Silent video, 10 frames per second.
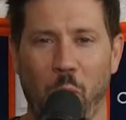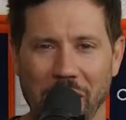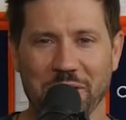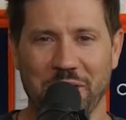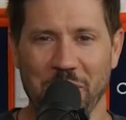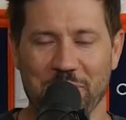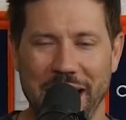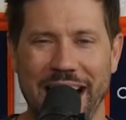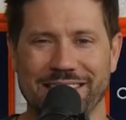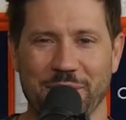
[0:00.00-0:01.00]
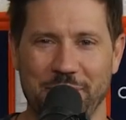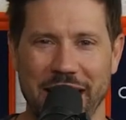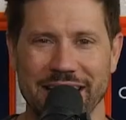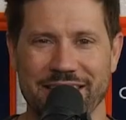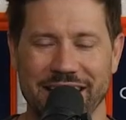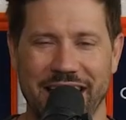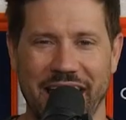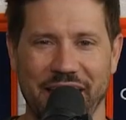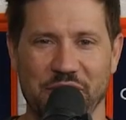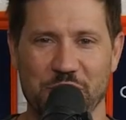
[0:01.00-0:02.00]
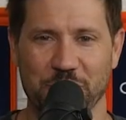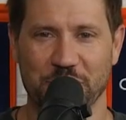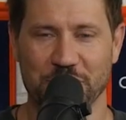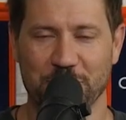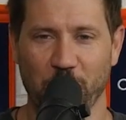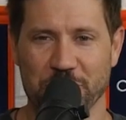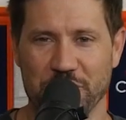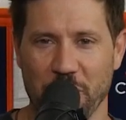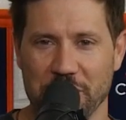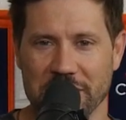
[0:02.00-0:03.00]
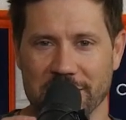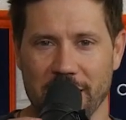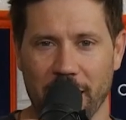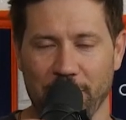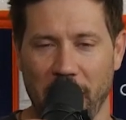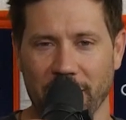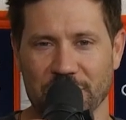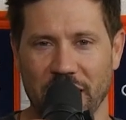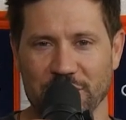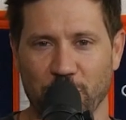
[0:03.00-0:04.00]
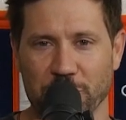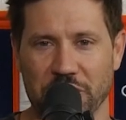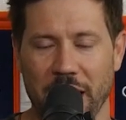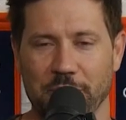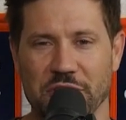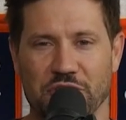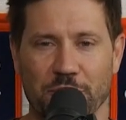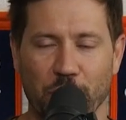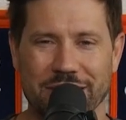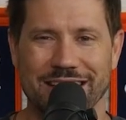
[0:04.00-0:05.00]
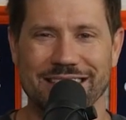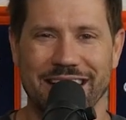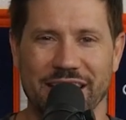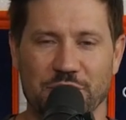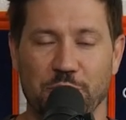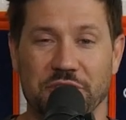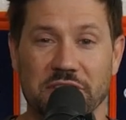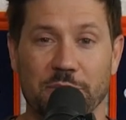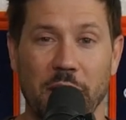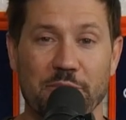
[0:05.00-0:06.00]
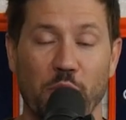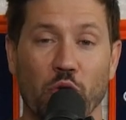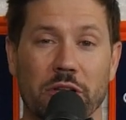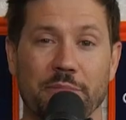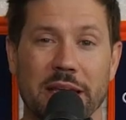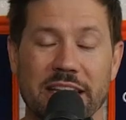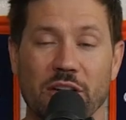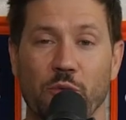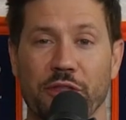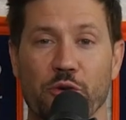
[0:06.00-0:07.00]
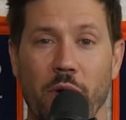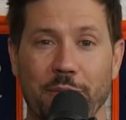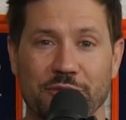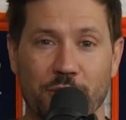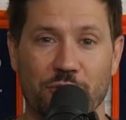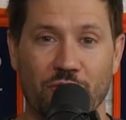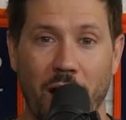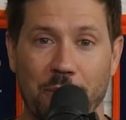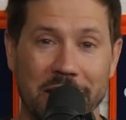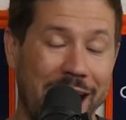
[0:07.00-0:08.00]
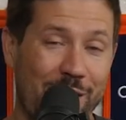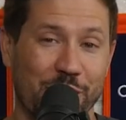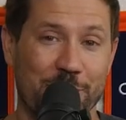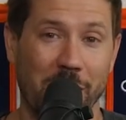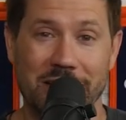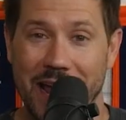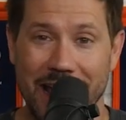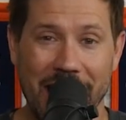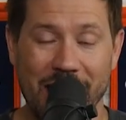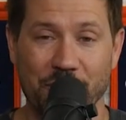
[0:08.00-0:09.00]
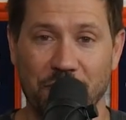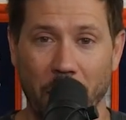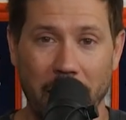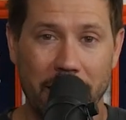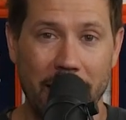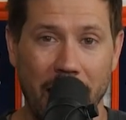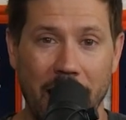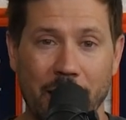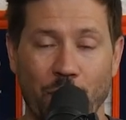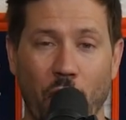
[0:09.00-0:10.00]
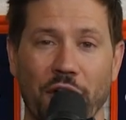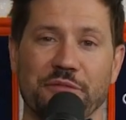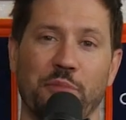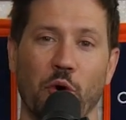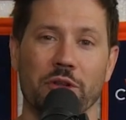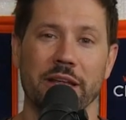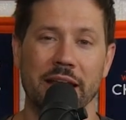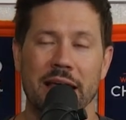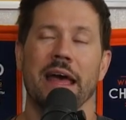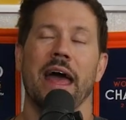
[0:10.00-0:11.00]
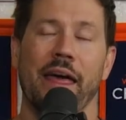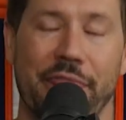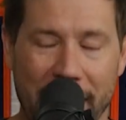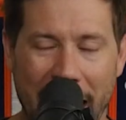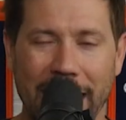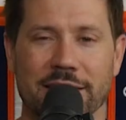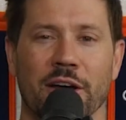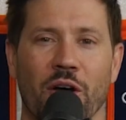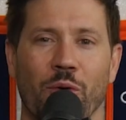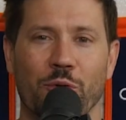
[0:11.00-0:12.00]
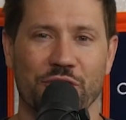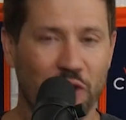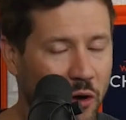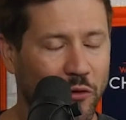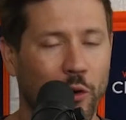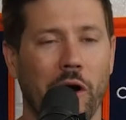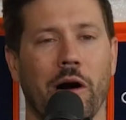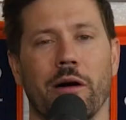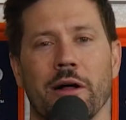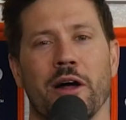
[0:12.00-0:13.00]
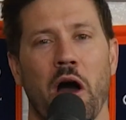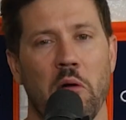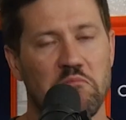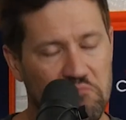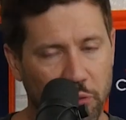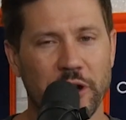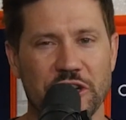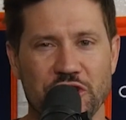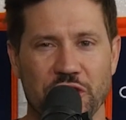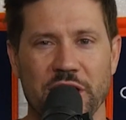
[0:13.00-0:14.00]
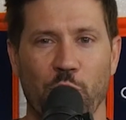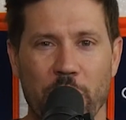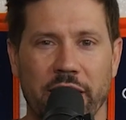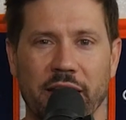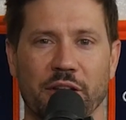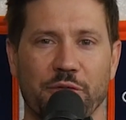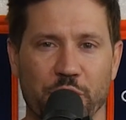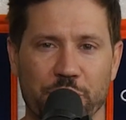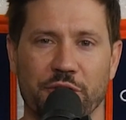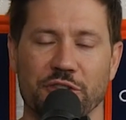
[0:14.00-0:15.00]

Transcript: Welcome back to Banging the Can, the Houston sports show that does not apologize for championship rings and tings, presented by Bolen Media, with new episodes dropping every Monday and Friday. I am Ross Bolen, and that was an overall pretty shitty weekend of Houston